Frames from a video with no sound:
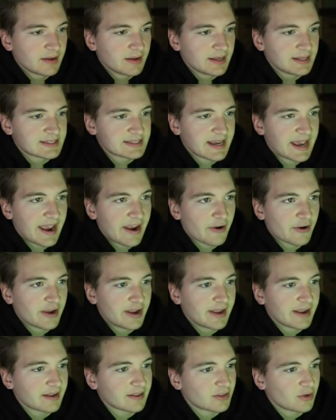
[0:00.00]
It's
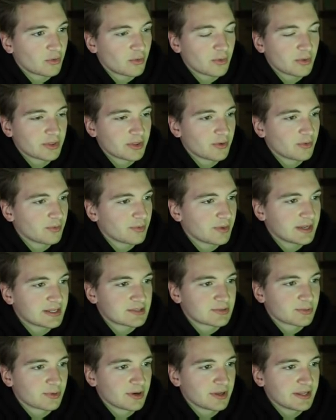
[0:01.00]
carrying, the, the,
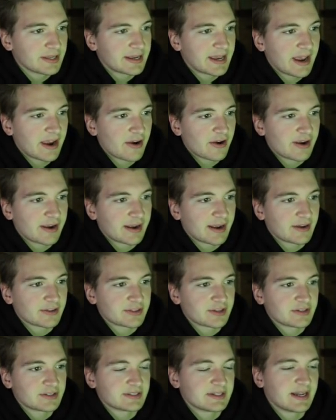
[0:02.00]
it's really carrying out
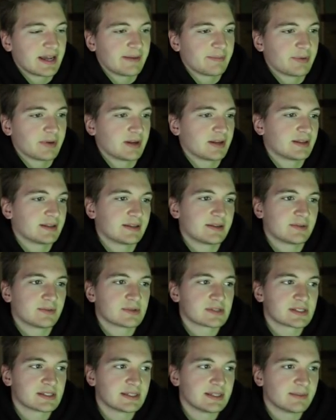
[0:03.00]
there tonight, but it
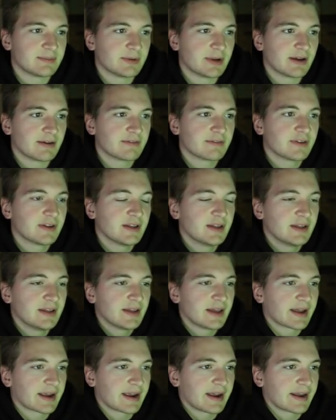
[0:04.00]
wasn't deep enough.
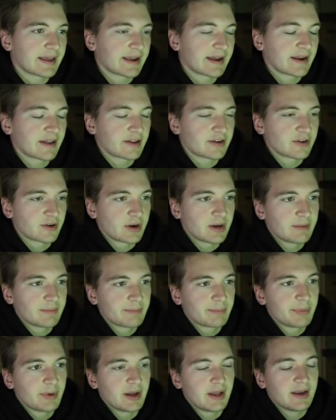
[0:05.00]
I kind of got under it,
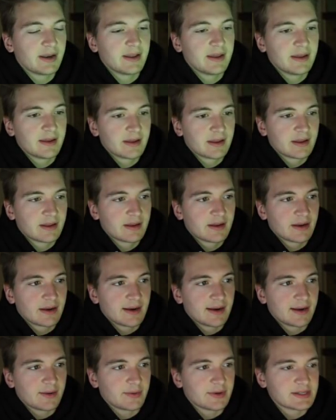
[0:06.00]
but
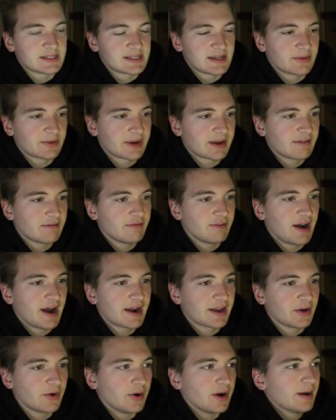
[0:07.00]
anyways, now we got
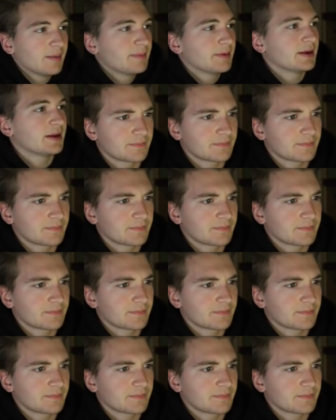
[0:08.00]
Votto up.